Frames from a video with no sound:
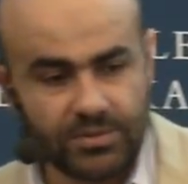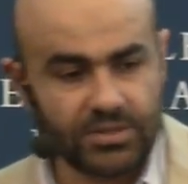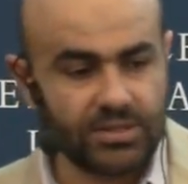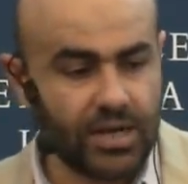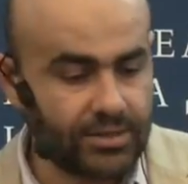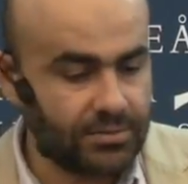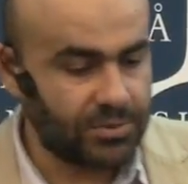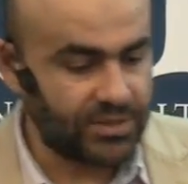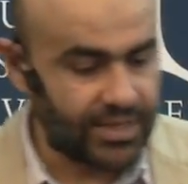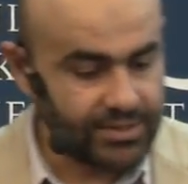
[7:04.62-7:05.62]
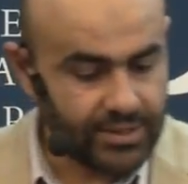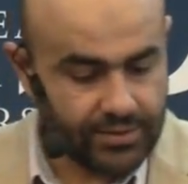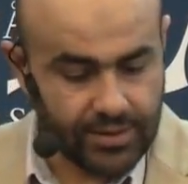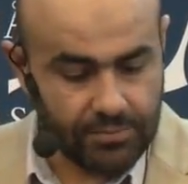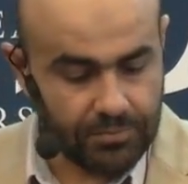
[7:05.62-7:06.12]
start
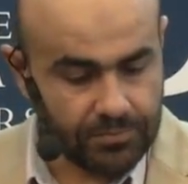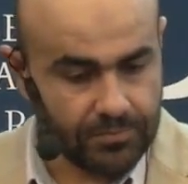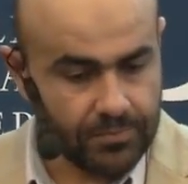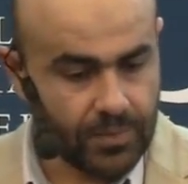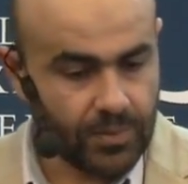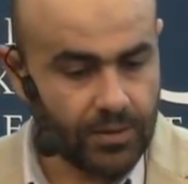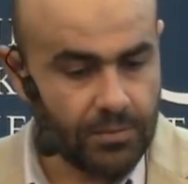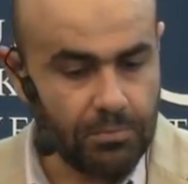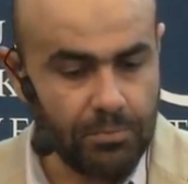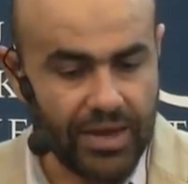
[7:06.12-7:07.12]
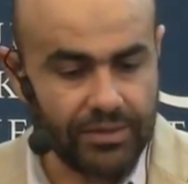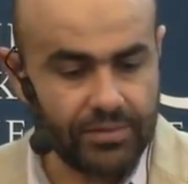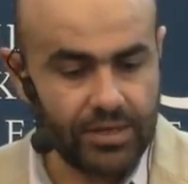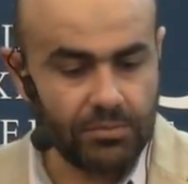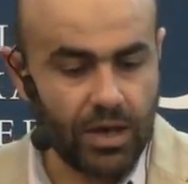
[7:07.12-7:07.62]
presenting the main
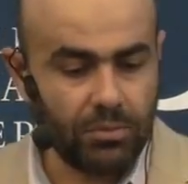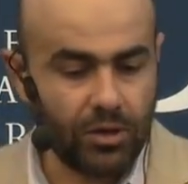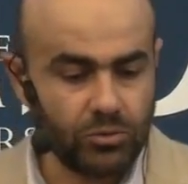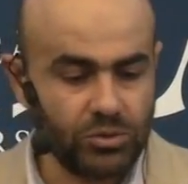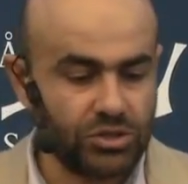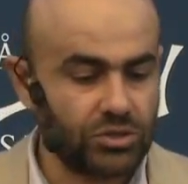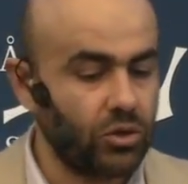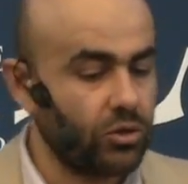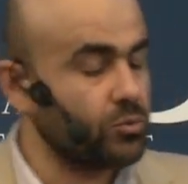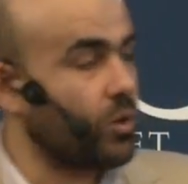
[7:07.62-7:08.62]
theme about which is called